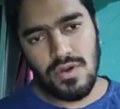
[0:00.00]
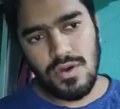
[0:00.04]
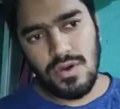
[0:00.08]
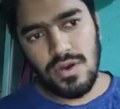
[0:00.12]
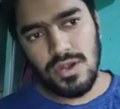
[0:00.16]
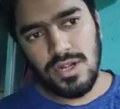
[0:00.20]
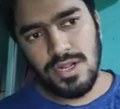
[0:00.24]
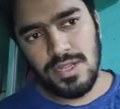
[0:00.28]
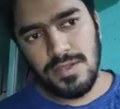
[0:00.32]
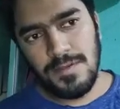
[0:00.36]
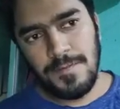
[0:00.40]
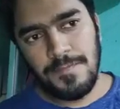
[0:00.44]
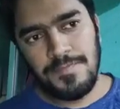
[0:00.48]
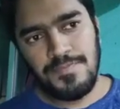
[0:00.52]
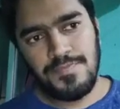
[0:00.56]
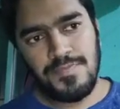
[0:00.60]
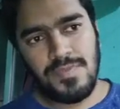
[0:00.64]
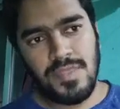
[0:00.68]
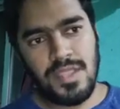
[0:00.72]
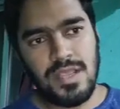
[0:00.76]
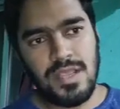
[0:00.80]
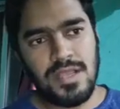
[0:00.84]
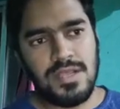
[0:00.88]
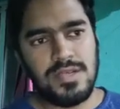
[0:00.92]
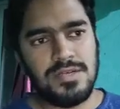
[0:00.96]
or
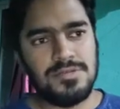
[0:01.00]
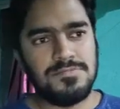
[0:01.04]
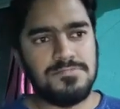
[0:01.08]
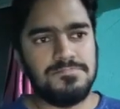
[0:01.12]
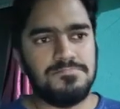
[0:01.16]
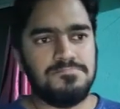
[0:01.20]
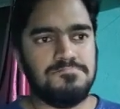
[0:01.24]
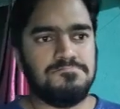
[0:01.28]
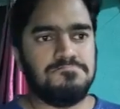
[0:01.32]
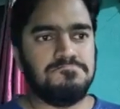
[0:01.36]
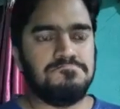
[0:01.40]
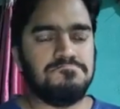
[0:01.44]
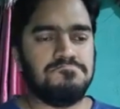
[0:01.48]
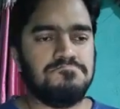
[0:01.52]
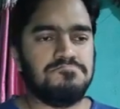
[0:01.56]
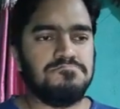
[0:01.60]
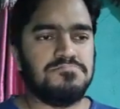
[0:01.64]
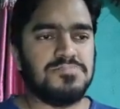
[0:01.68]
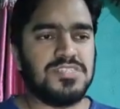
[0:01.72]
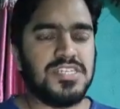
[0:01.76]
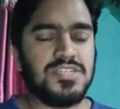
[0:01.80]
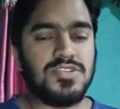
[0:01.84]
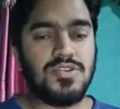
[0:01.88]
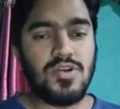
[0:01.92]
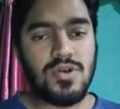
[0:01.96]

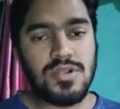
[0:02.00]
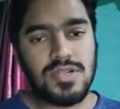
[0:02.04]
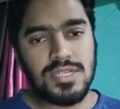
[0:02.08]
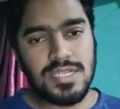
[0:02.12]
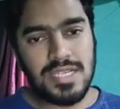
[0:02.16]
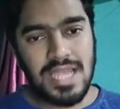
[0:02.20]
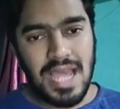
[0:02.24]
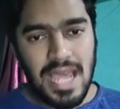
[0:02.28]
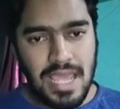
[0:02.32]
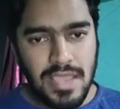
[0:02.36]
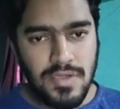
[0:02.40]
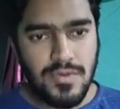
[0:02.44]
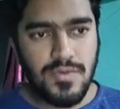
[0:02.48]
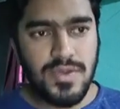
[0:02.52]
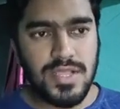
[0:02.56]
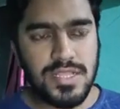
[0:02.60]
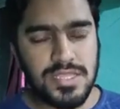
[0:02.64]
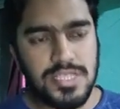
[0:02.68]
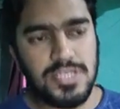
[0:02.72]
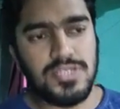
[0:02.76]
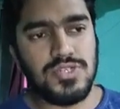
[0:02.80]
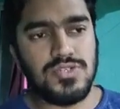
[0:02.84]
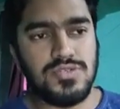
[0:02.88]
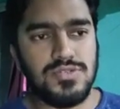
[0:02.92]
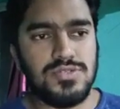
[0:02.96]
they don't die when
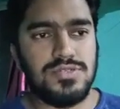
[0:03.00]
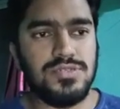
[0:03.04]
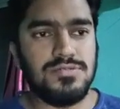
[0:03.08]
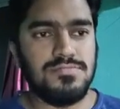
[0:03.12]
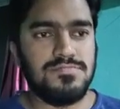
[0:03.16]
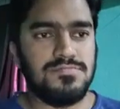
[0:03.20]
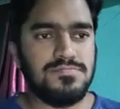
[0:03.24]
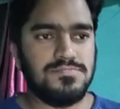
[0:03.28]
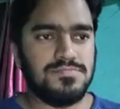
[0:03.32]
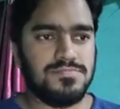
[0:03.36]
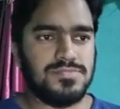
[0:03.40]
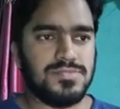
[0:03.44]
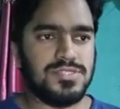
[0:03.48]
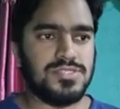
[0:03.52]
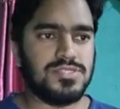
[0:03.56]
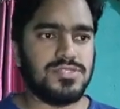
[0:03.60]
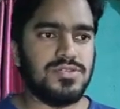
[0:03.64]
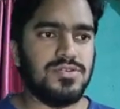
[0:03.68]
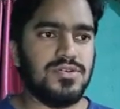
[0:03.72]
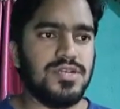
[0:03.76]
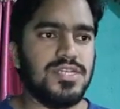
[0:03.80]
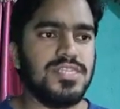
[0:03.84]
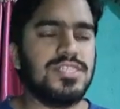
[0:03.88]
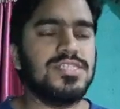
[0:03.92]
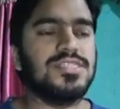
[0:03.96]
they should.
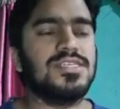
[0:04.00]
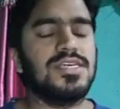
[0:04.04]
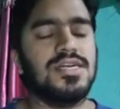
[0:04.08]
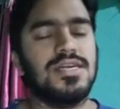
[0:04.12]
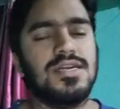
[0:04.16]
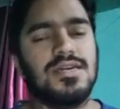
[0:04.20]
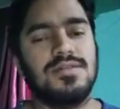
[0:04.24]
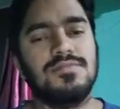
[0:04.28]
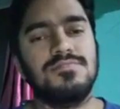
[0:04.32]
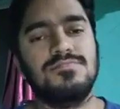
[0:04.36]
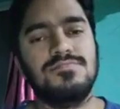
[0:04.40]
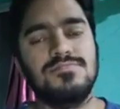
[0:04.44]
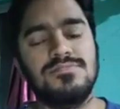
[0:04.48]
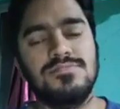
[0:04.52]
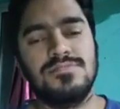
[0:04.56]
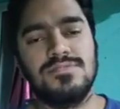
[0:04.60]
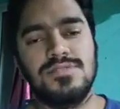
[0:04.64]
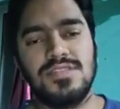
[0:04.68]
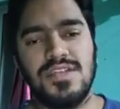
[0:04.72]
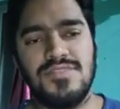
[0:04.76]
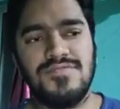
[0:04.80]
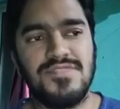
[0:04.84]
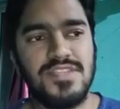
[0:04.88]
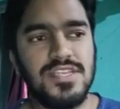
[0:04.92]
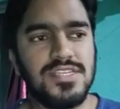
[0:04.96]
So it is a
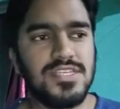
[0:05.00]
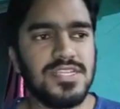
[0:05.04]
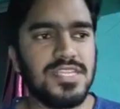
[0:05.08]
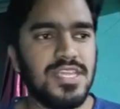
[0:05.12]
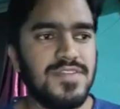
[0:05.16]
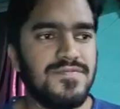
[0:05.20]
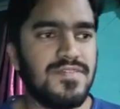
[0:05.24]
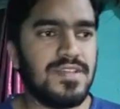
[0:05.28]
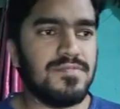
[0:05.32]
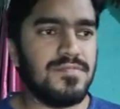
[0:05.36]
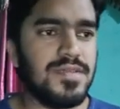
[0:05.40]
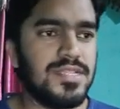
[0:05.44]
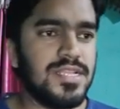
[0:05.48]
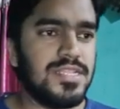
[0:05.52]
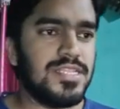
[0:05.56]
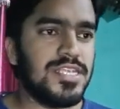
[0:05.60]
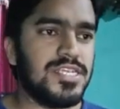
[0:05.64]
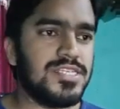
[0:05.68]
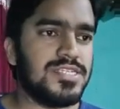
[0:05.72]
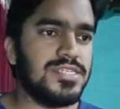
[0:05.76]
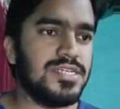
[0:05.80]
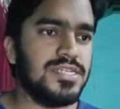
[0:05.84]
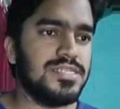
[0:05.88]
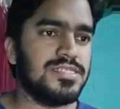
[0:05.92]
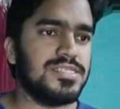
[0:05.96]
definition given by the
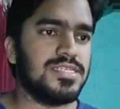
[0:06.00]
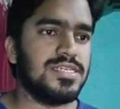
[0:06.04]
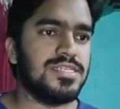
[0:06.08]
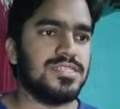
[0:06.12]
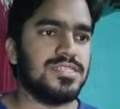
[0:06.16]
National